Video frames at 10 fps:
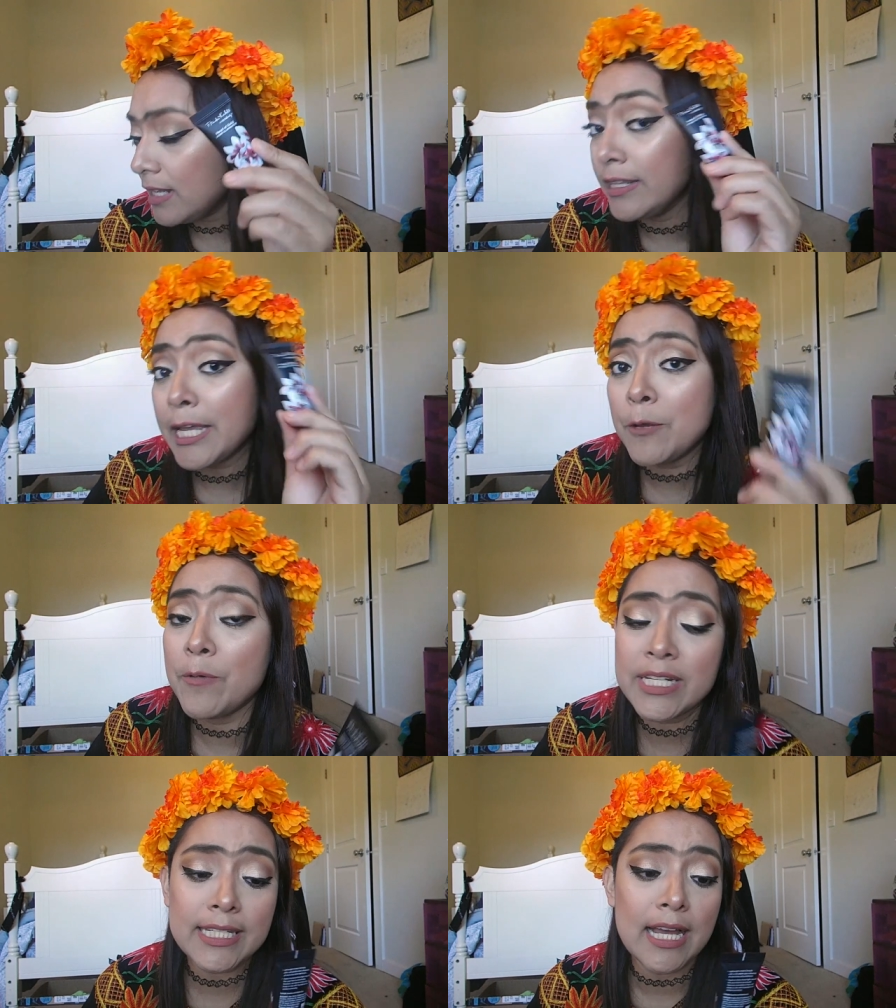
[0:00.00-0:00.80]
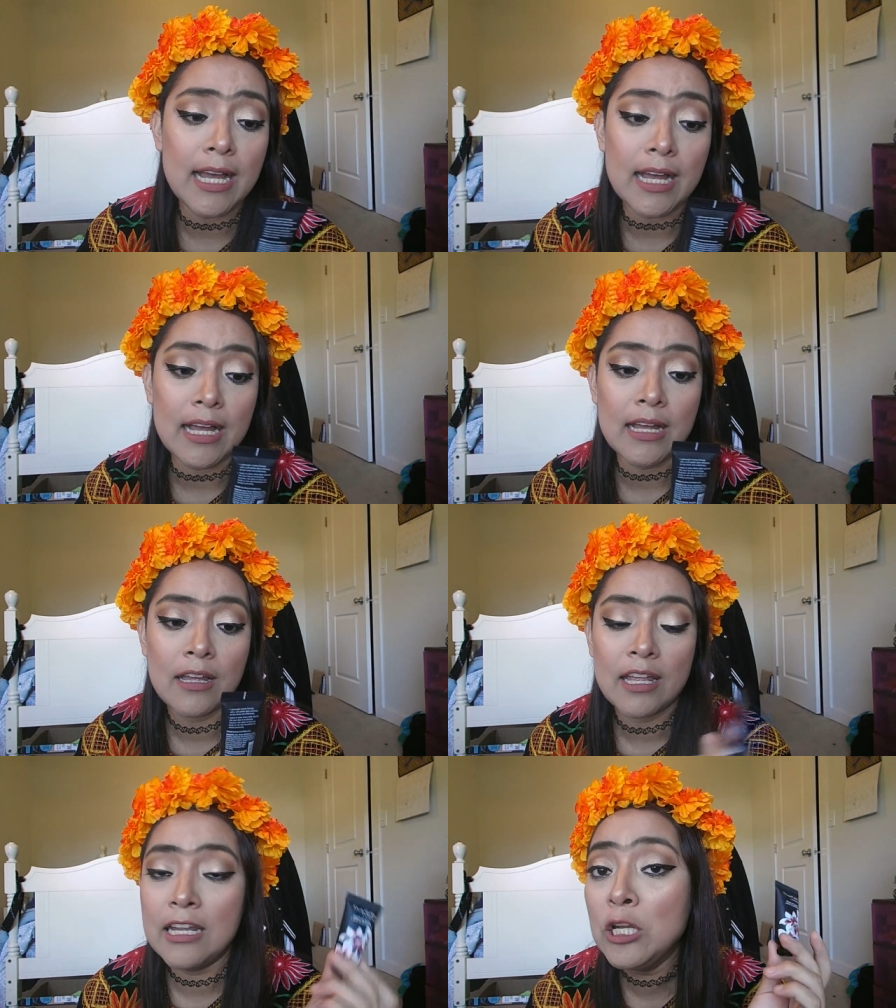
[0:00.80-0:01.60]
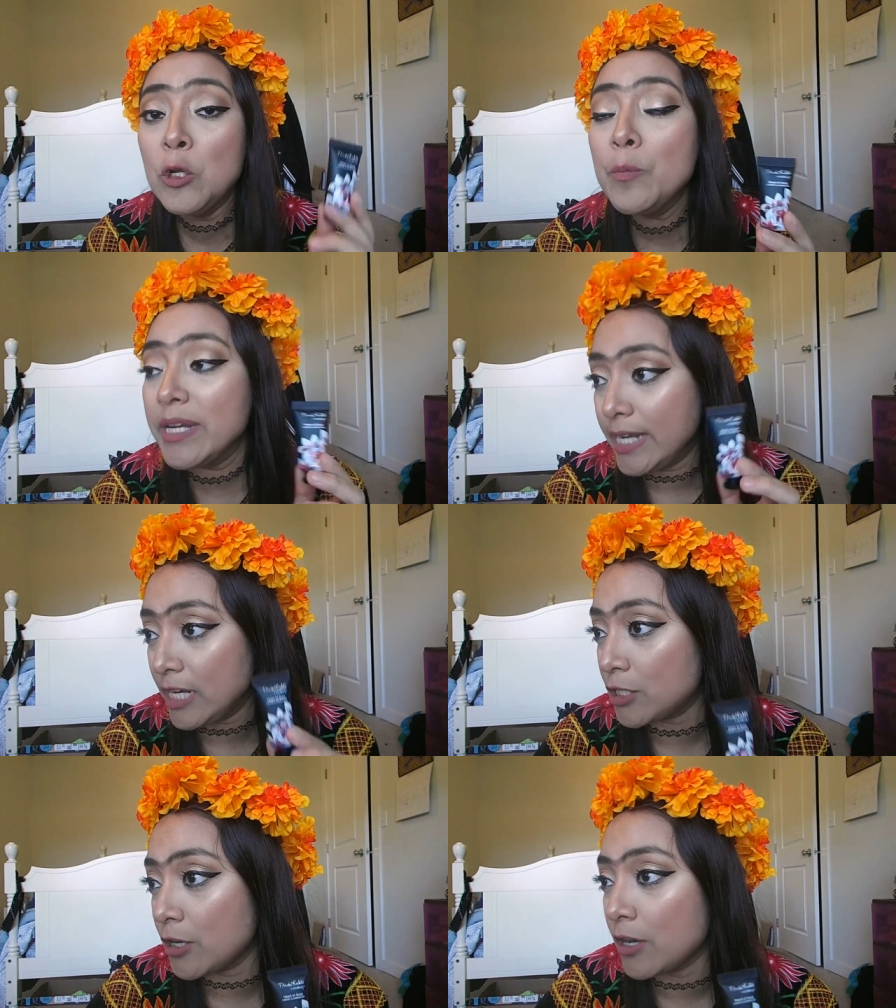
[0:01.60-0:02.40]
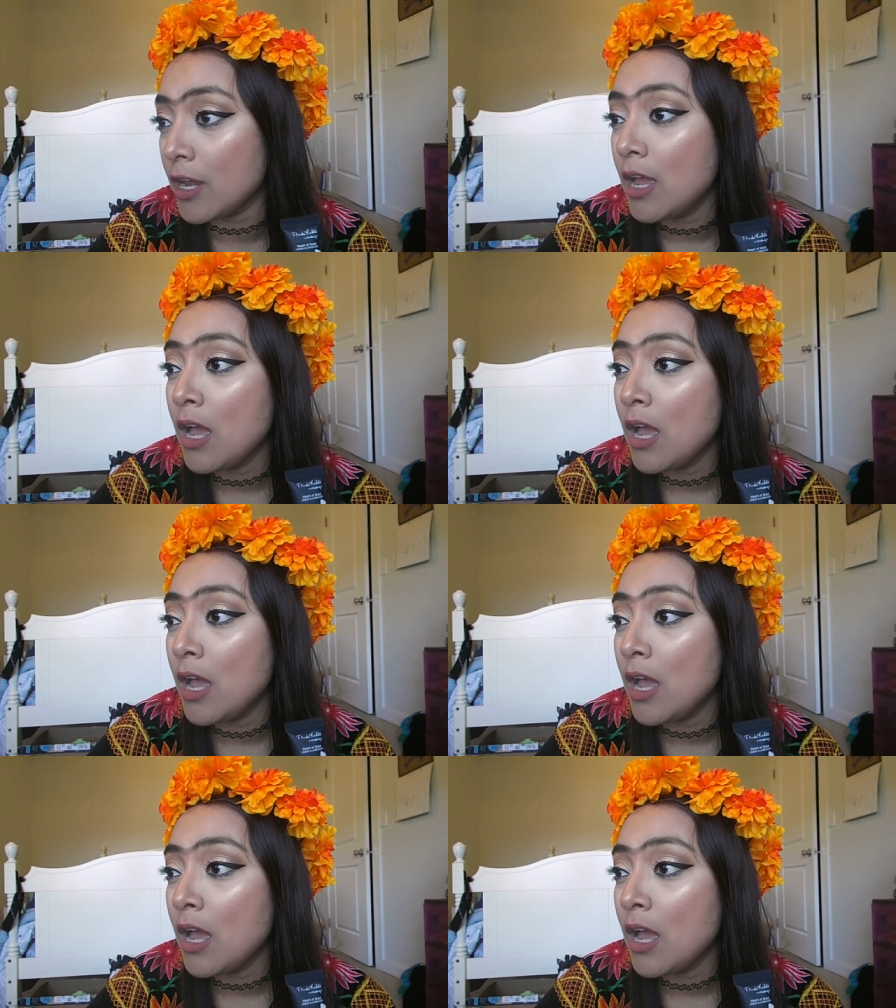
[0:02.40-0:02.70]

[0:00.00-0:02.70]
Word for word: liquid uh, illuminator,